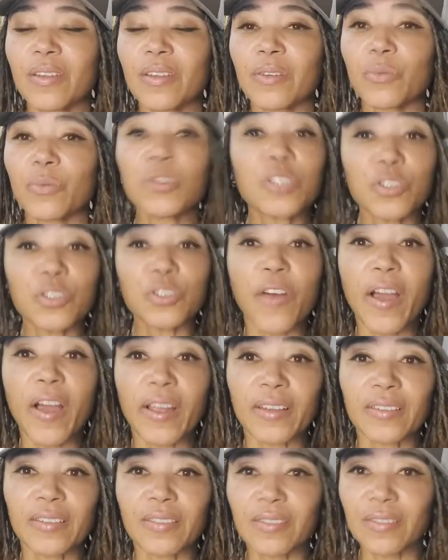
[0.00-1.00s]
which is fine.
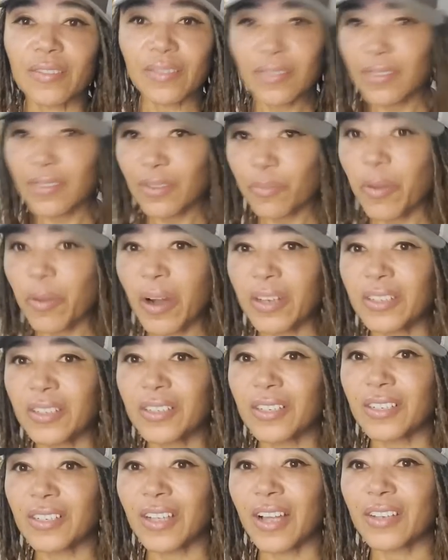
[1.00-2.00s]
Body's
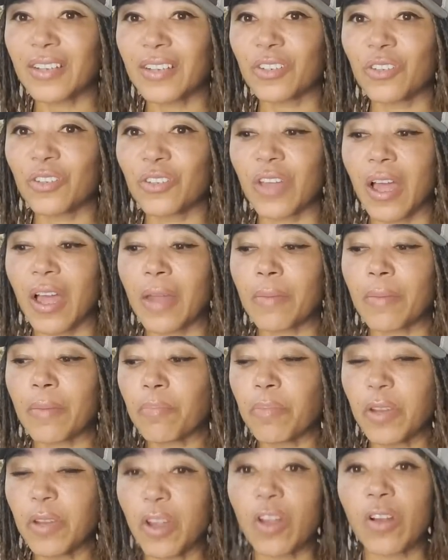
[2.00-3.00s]
designed to do that,
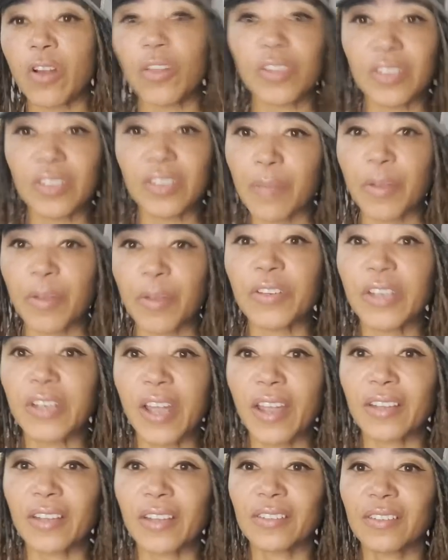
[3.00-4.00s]
but not all the time every
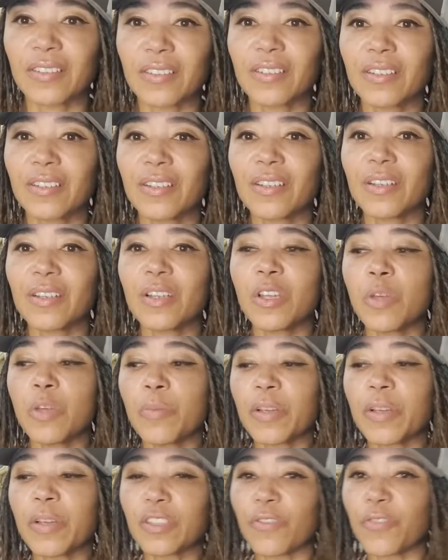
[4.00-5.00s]
day.
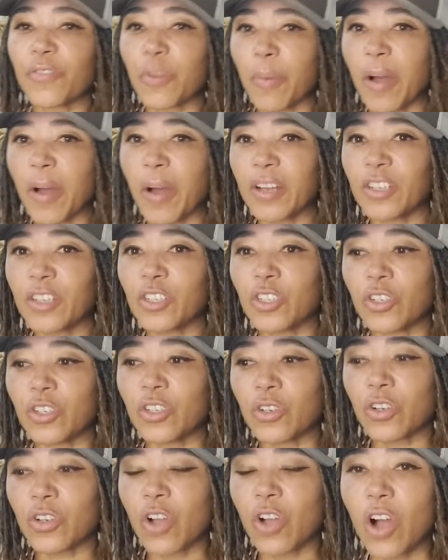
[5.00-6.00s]
Because if the body's
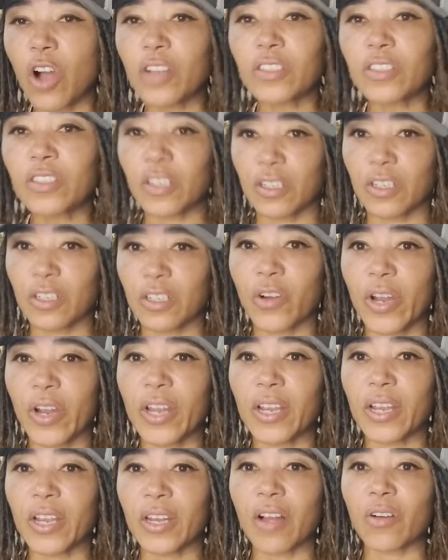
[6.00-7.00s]
constantly
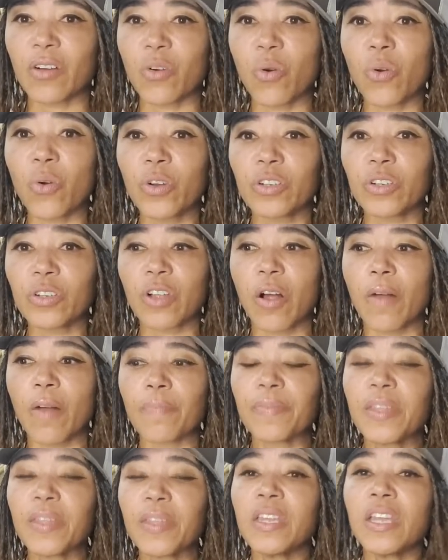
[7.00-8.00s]
cranking out cortisol,
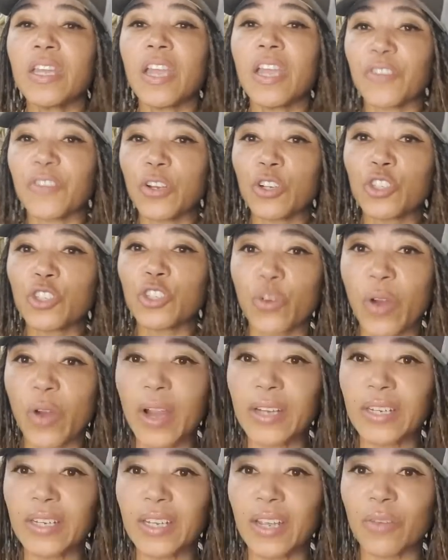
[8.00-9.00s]
if you're
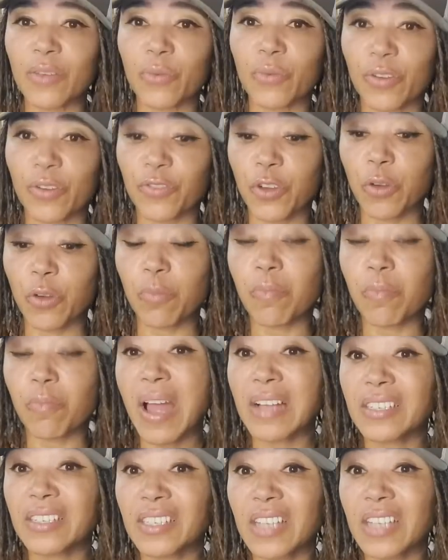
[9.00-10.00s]
trying to get rid of your
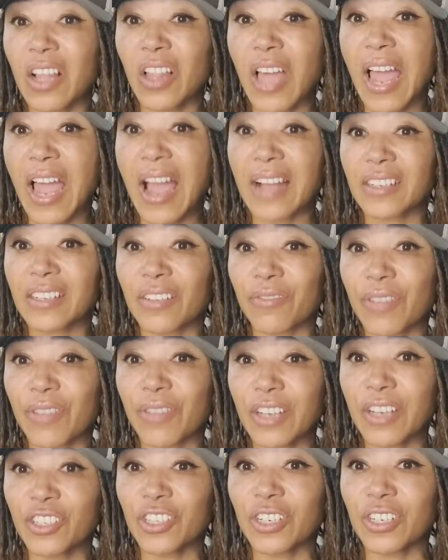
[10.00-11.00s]
mast cell
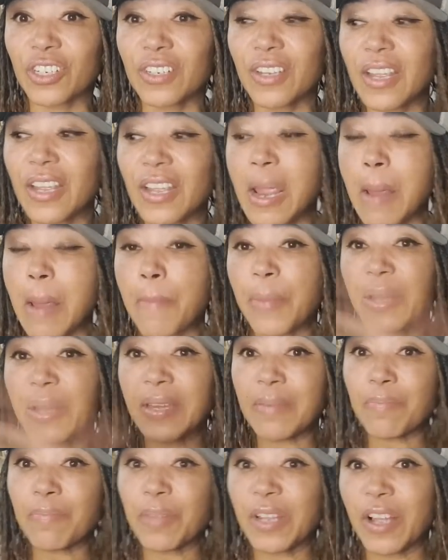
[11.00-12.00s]
activation, but
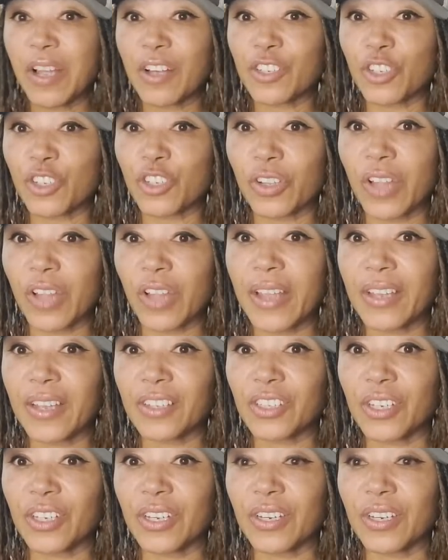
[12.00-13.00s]
because your
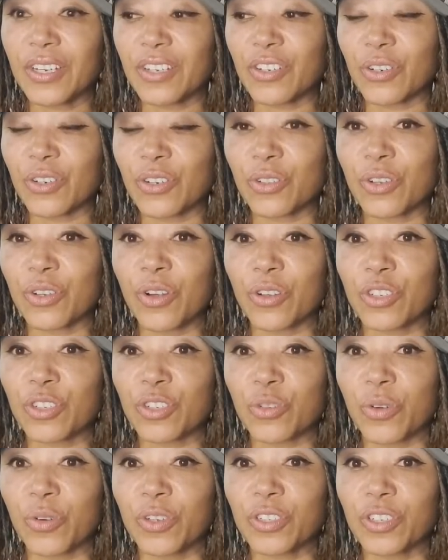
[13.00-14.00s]
glycogen and your glucose
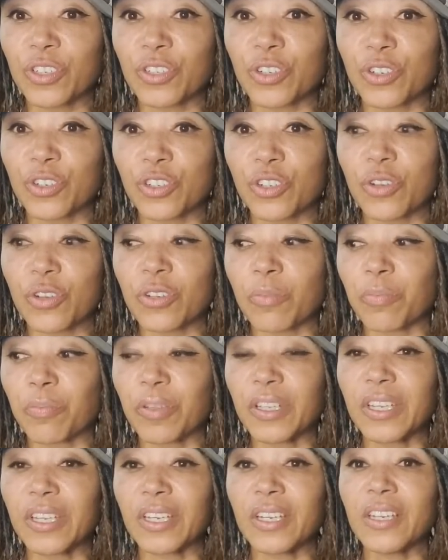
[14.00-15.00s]
storages are so
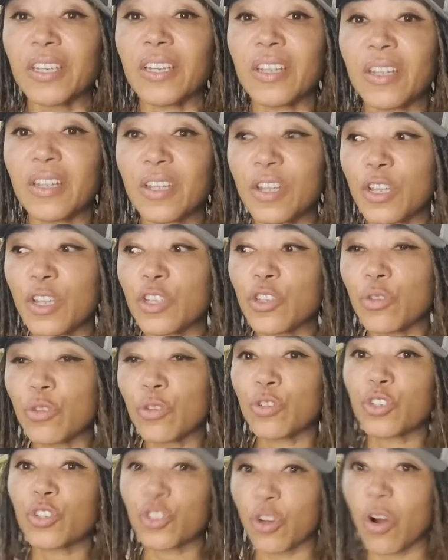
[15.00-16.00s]
depleted, you
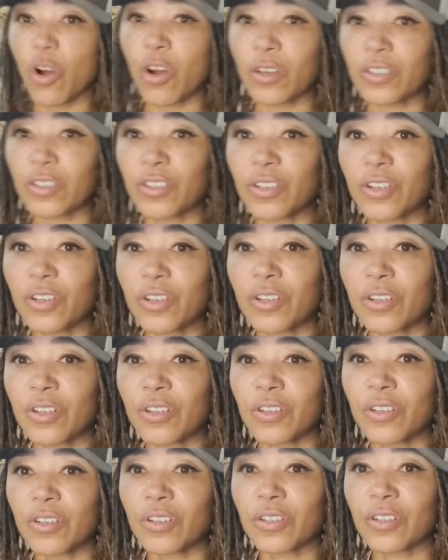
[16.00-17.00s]
start
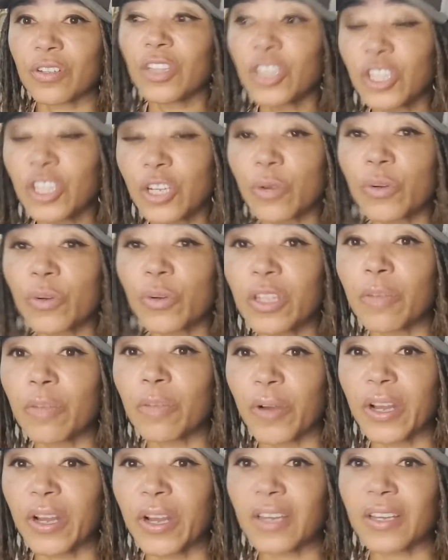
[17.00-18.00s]
literally
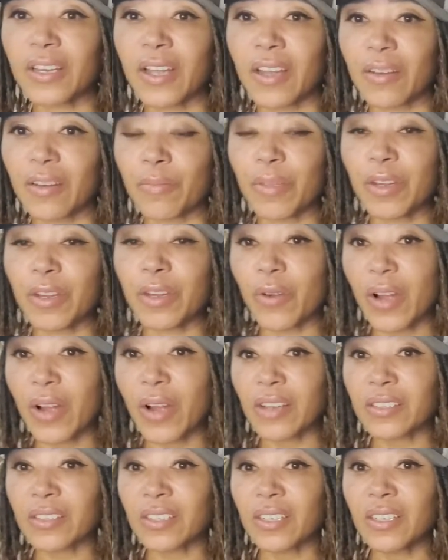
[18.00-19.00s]
breaking down amino
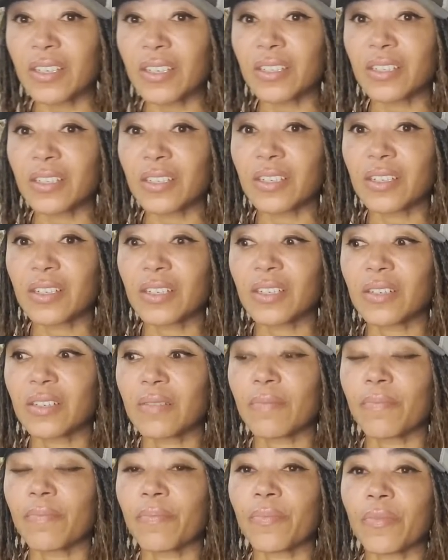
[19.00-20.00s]
acids.
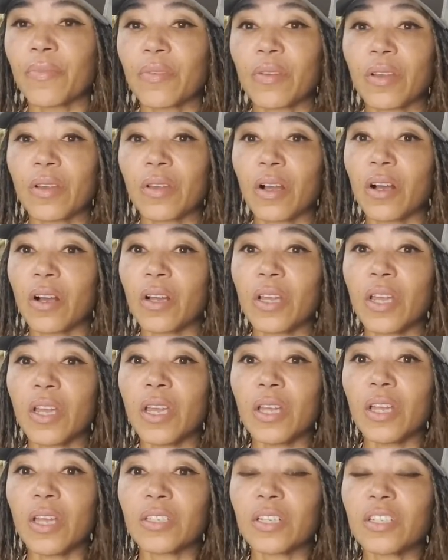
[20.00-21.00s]

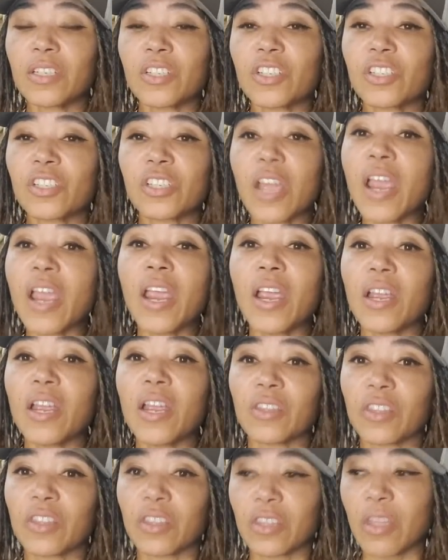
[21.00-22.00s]
It's
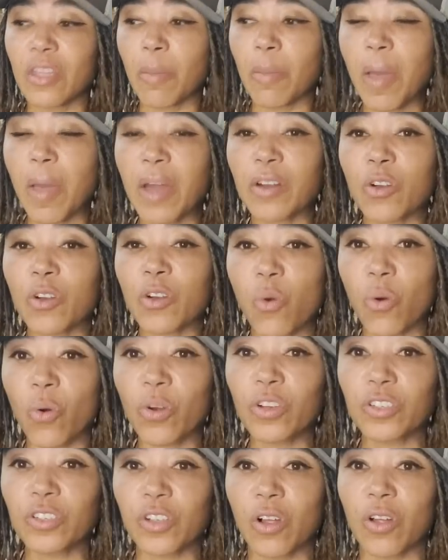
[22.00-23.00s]
insane the amount of
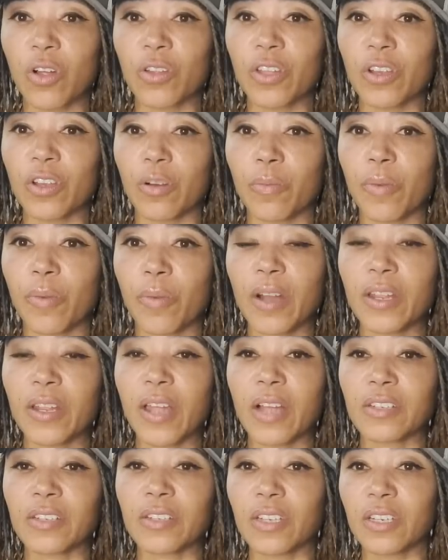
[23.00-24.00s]
cortisol that your body
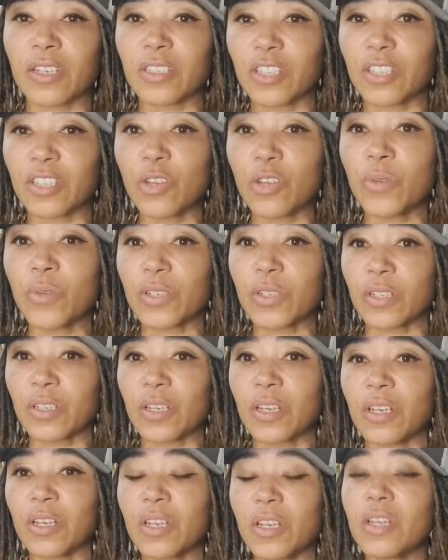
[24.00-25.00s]
has to
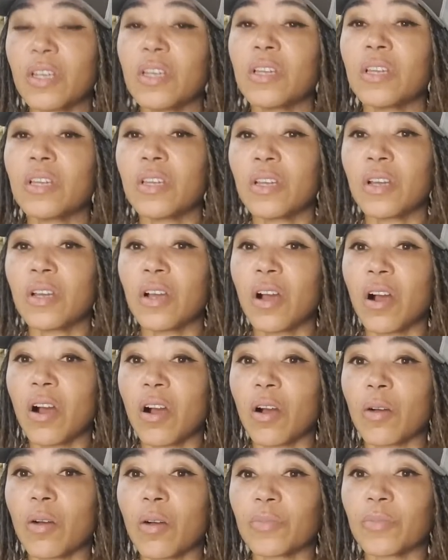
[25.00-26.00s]
continuously
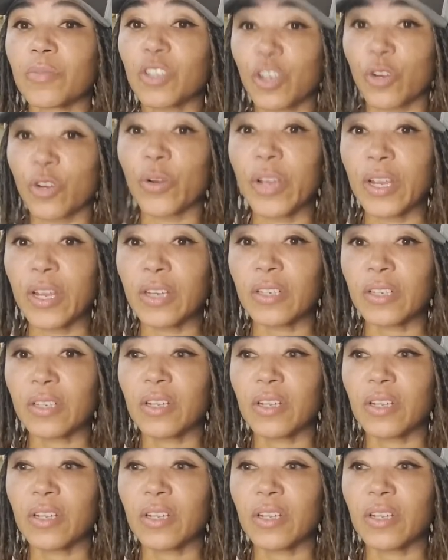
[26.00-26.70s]
um, secrete